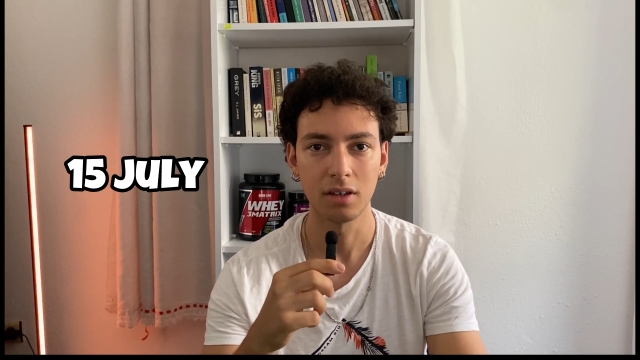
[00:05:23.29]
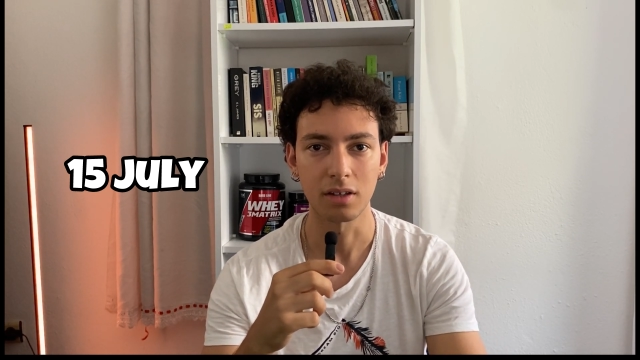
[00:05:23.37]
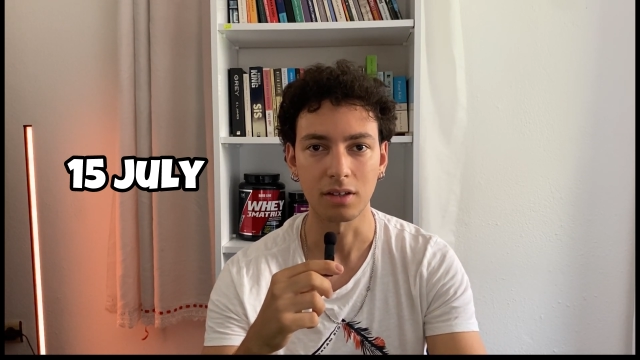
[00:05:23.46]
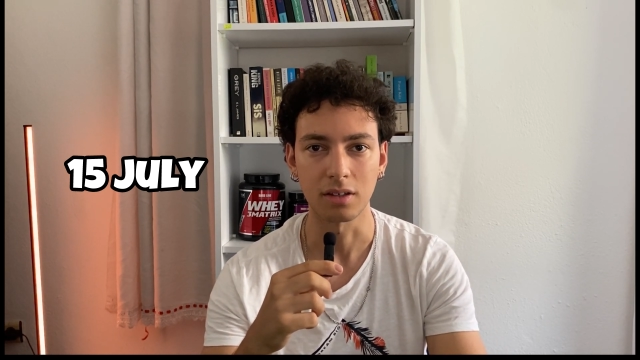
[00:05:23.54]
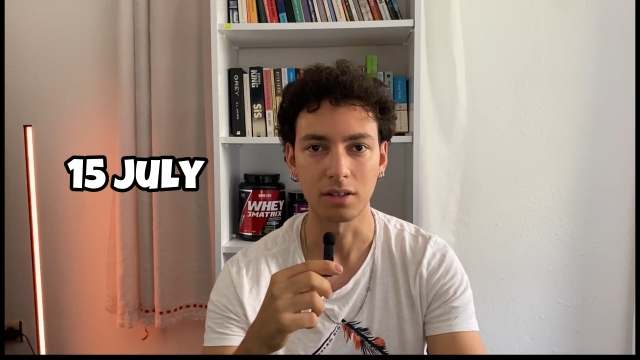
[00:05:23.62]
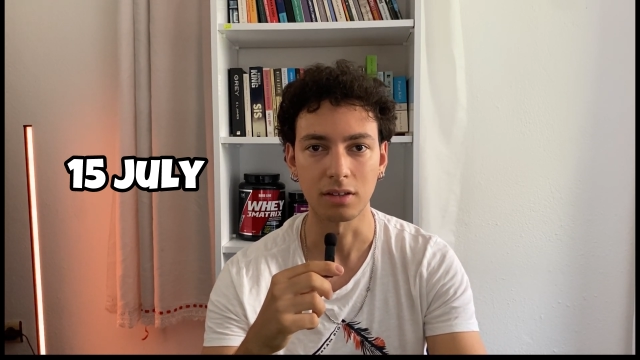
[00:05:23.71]

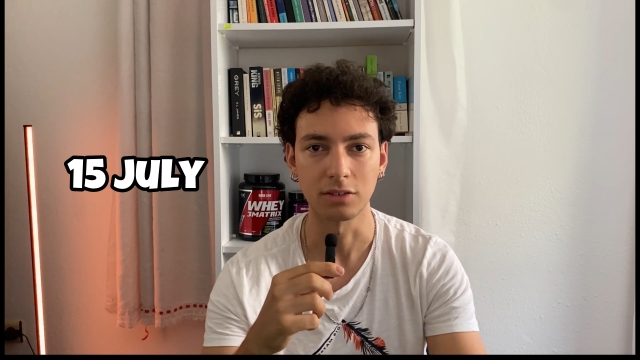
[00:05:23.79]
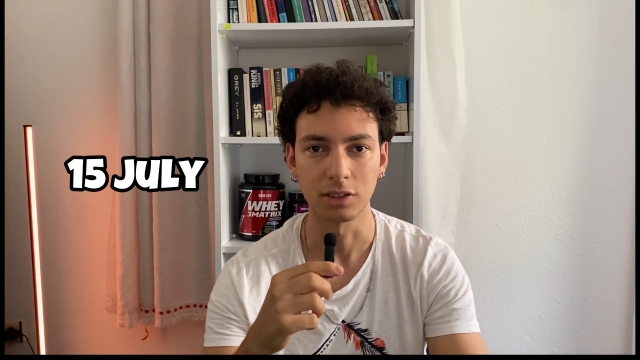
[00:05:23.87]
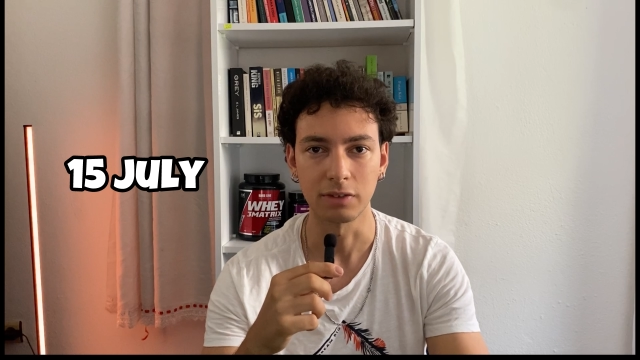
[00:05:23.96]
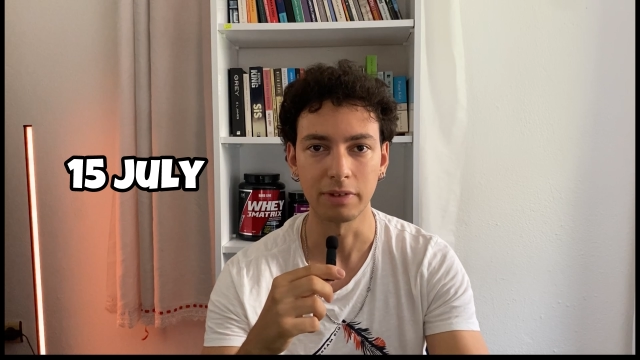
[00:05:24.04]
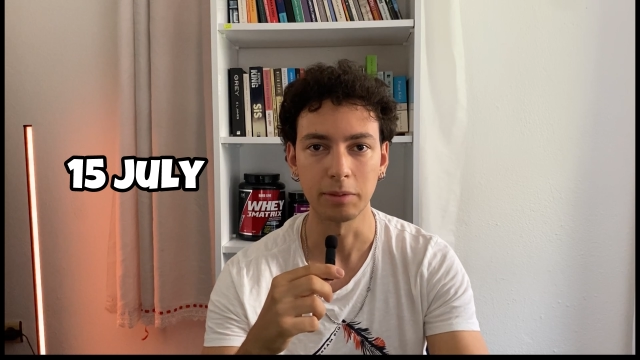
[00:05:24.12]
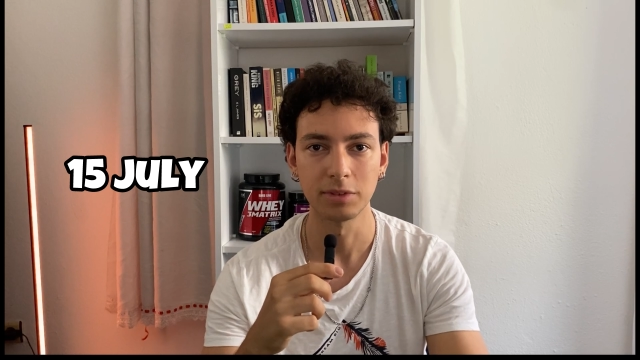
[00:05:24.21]
to
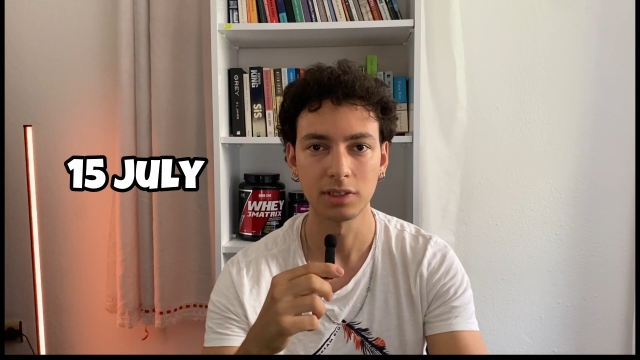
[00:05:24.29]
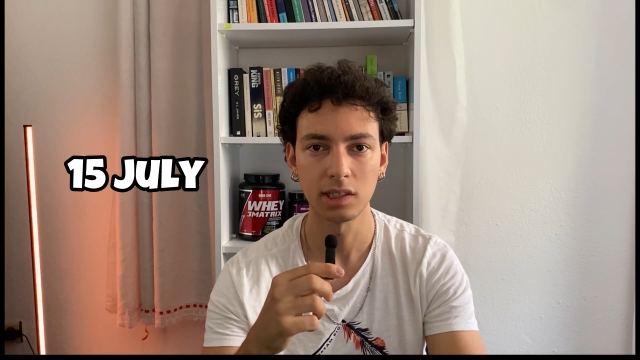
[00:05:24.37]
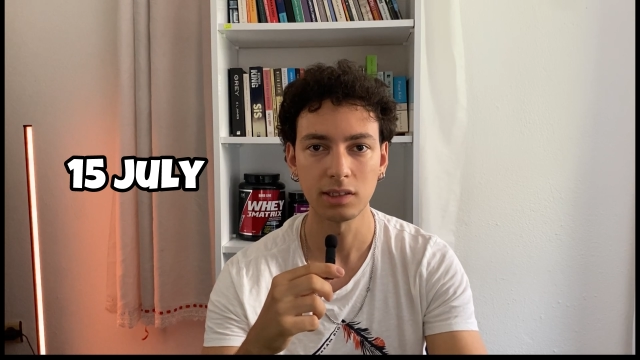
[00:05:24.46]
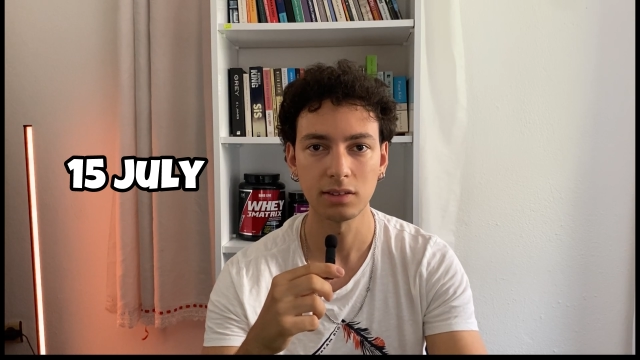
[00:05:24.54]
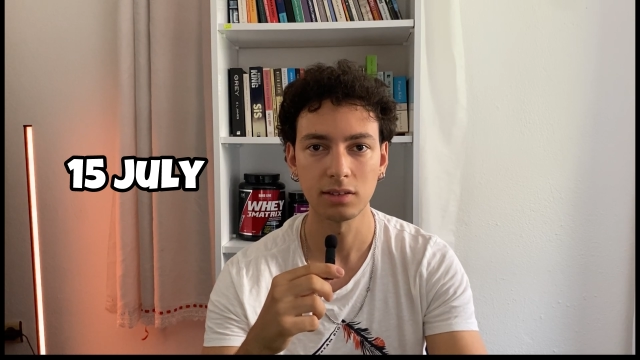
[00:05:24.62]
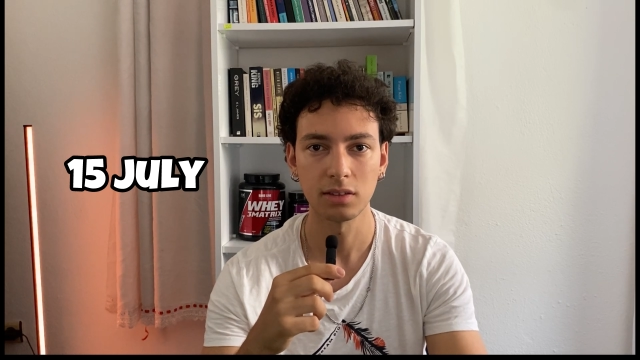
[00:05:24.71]
the
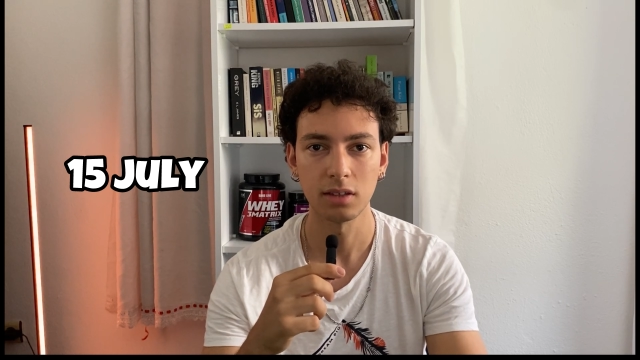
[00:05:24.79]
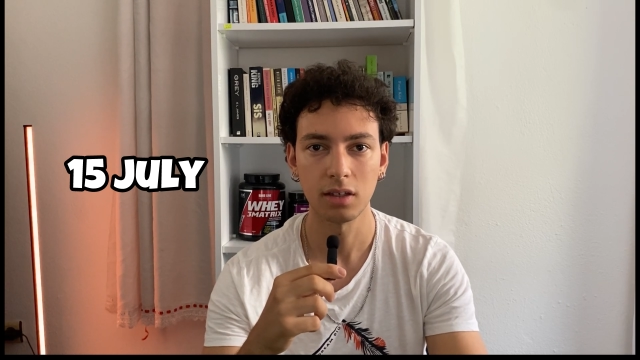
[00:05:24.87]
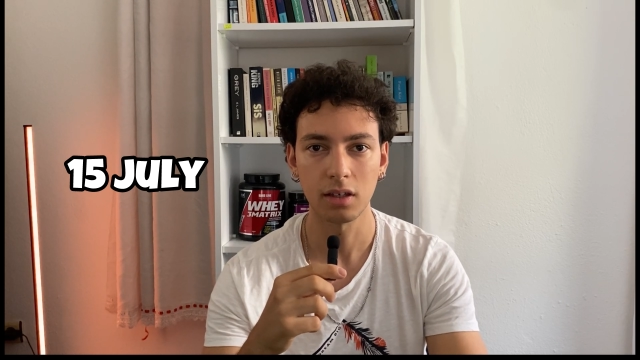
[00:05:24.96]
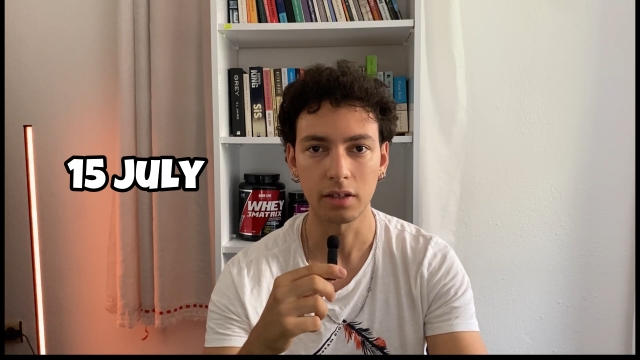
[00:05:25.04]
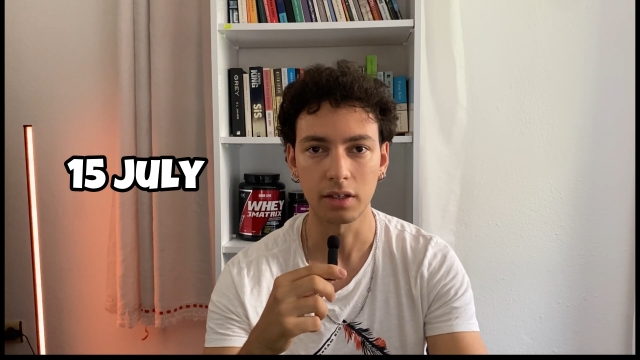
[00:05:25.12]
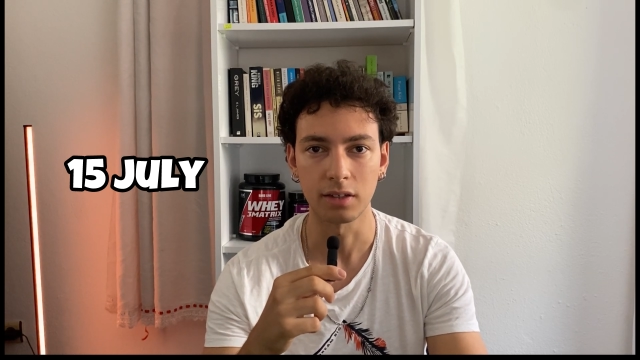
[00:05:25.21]
website
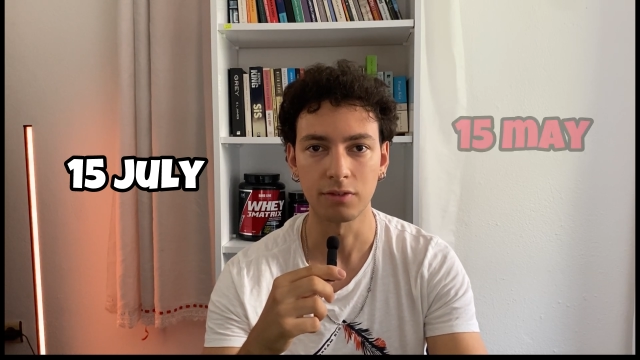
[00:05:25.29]
at